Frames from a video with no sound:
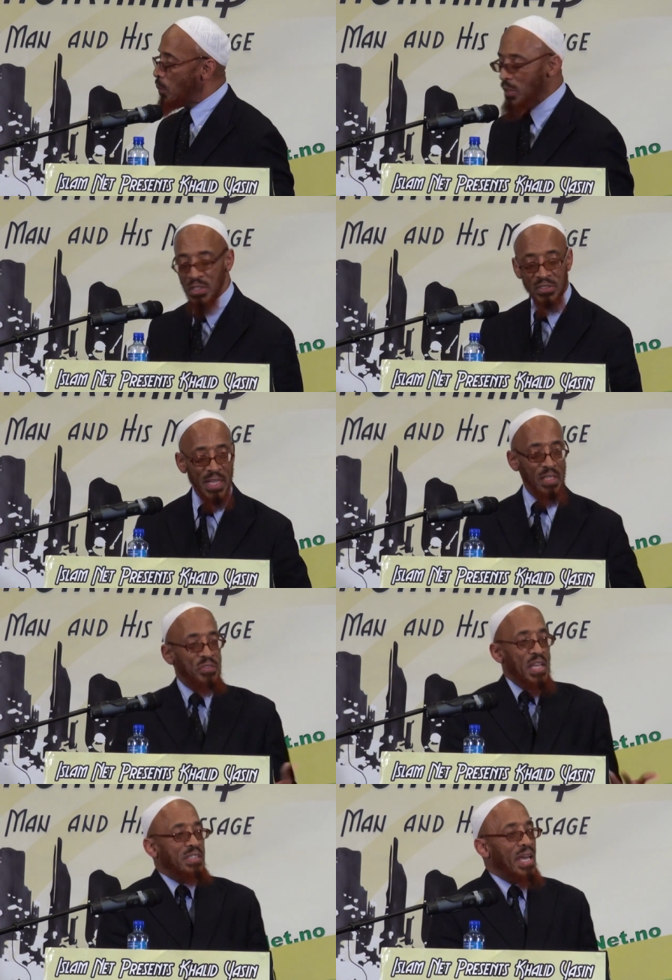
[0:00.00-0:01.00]
We just taking
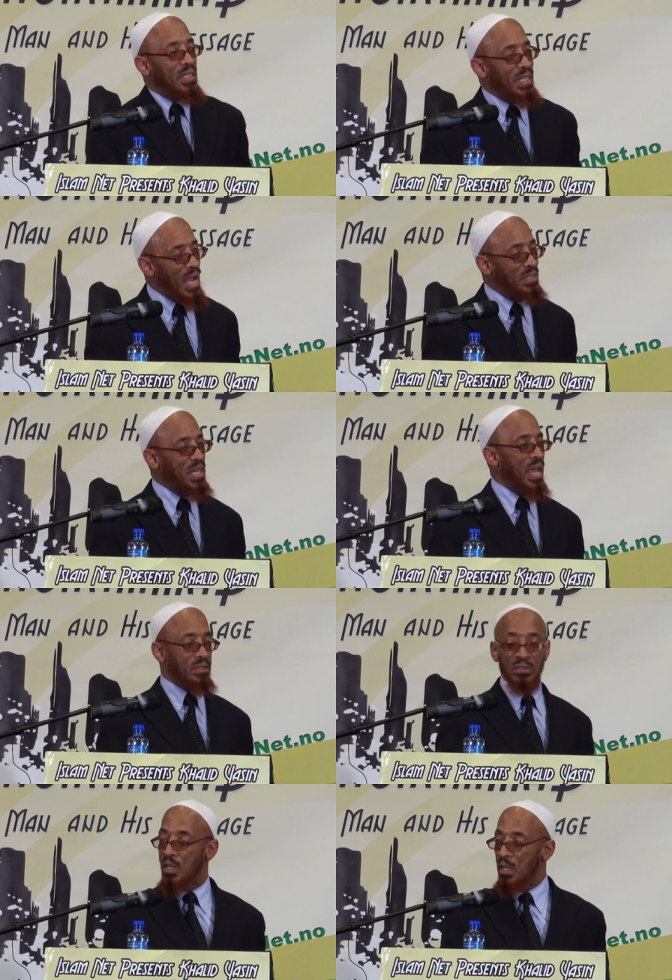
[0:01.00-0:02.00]
things out of
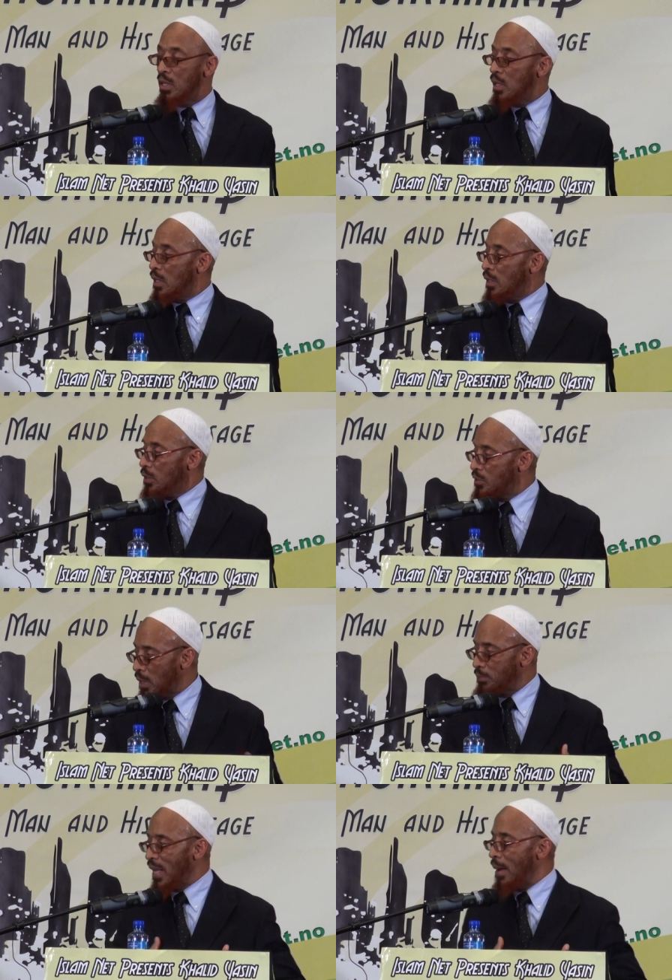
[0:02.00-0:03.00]
context. You
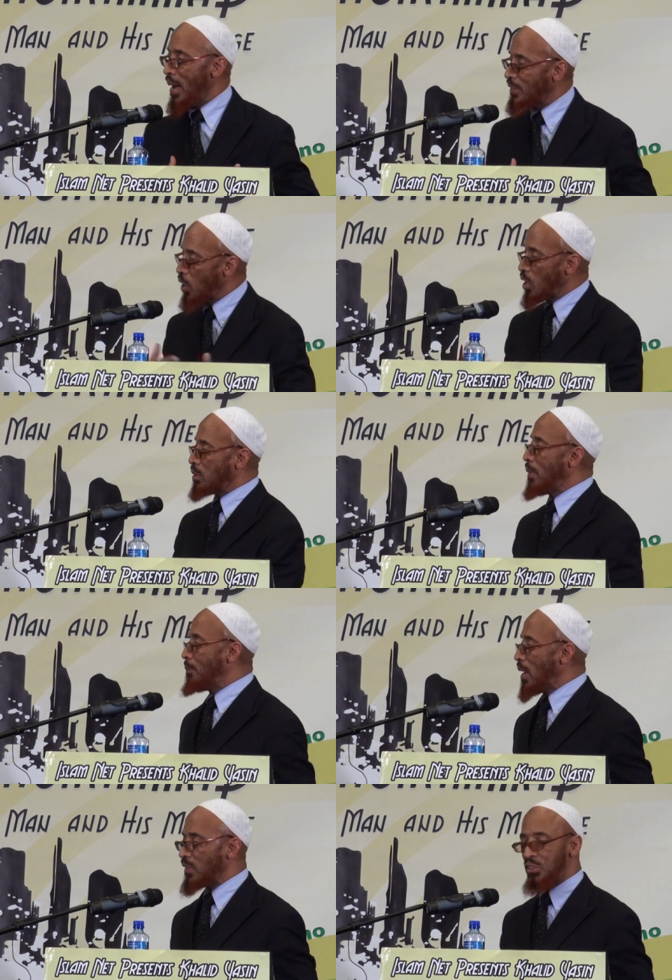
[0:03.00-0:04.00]
sometimes I talk to my
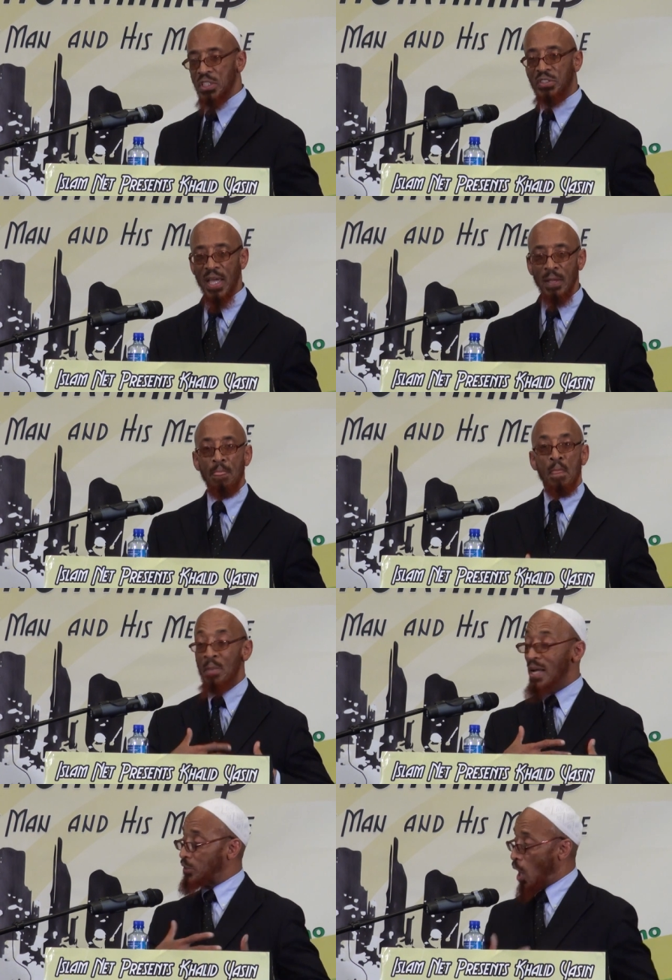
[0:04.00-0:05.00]
mother, and she say,
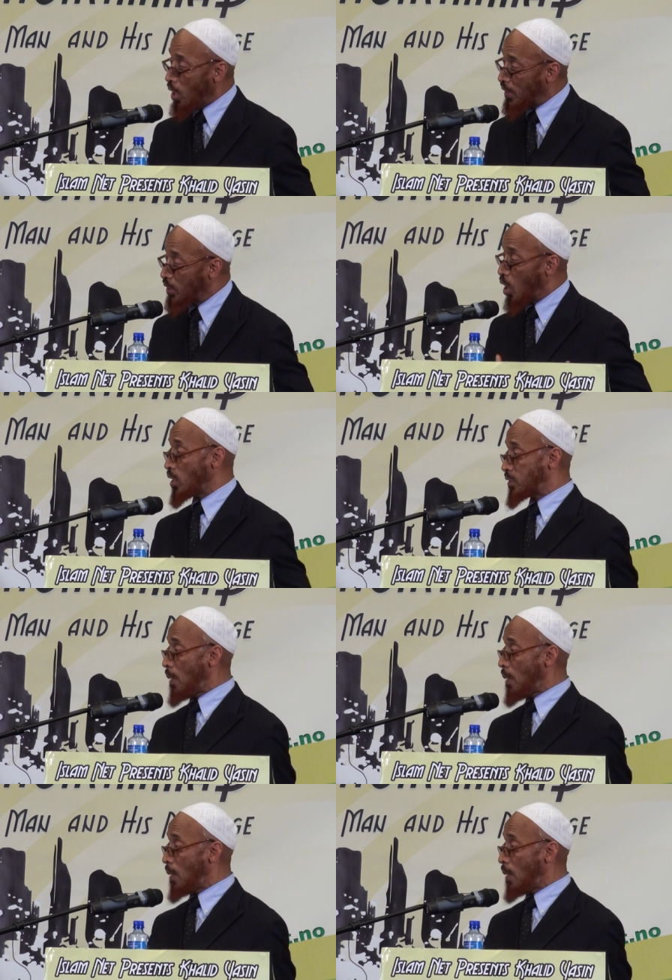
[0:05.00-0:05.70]
my talking caused